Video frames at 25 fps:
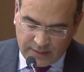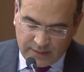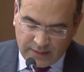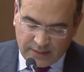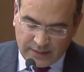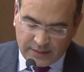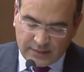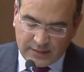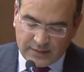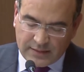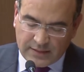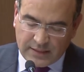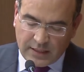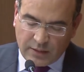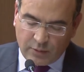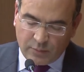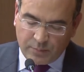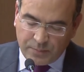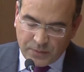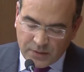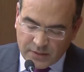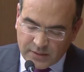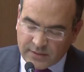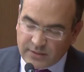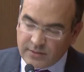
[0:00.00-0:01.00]
It is now
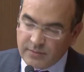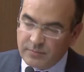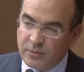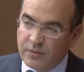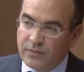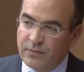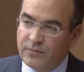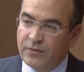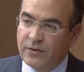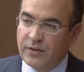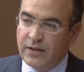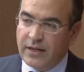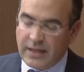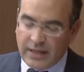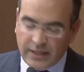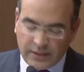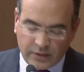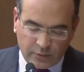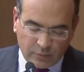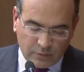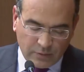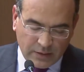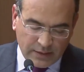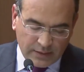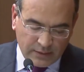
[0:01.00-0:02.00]
possible for
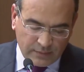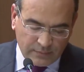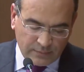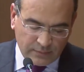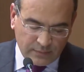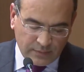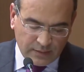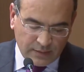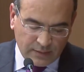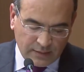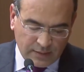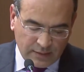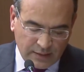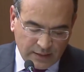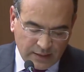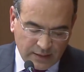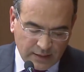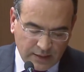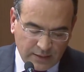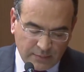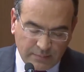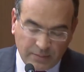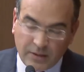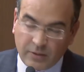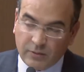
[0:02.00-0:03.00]
anyone
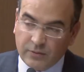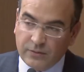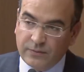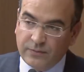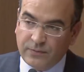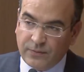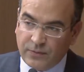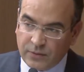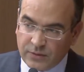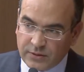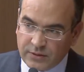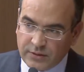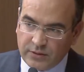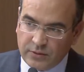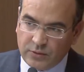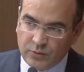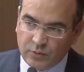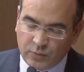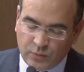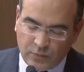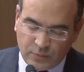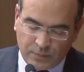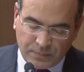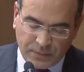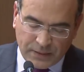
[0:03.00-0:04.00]
in about
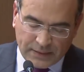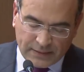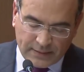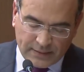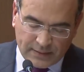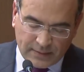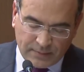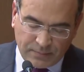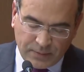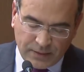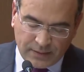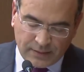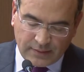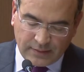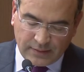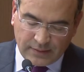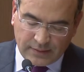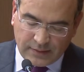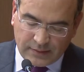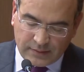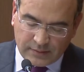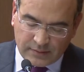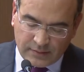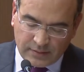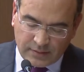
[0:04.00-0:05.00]
42 participating
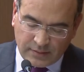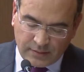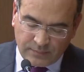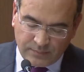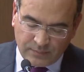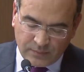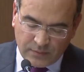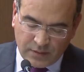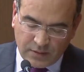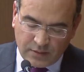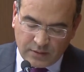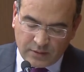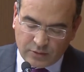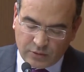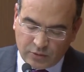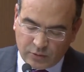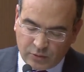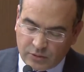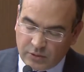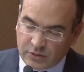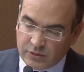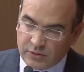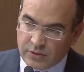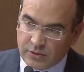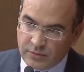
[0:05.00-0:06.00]
countries to
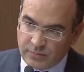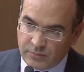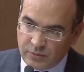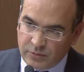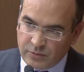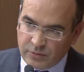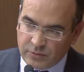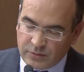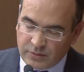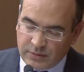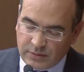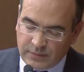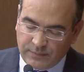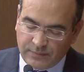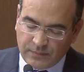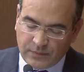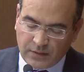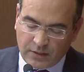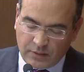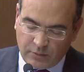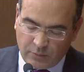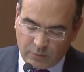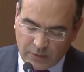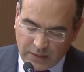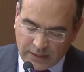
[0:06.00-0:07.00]
contribute
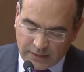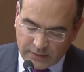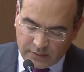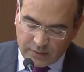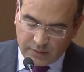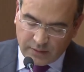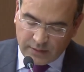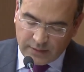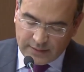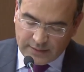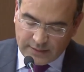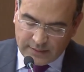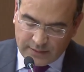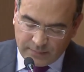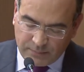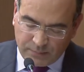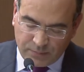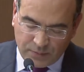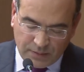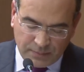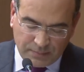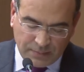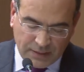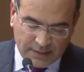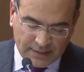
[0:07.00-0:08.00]
$1
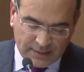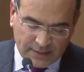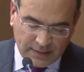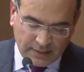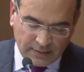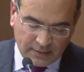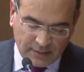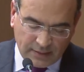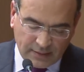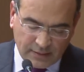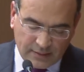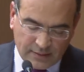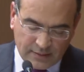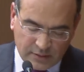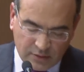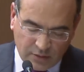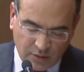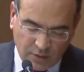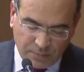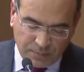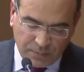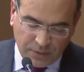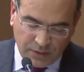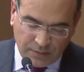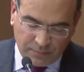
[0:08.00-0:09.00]
simply by sending
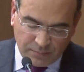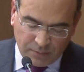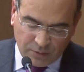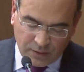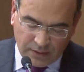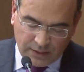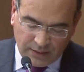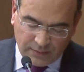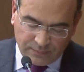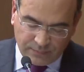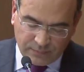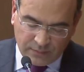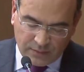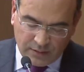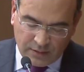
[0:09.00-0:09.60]
Stop Ebola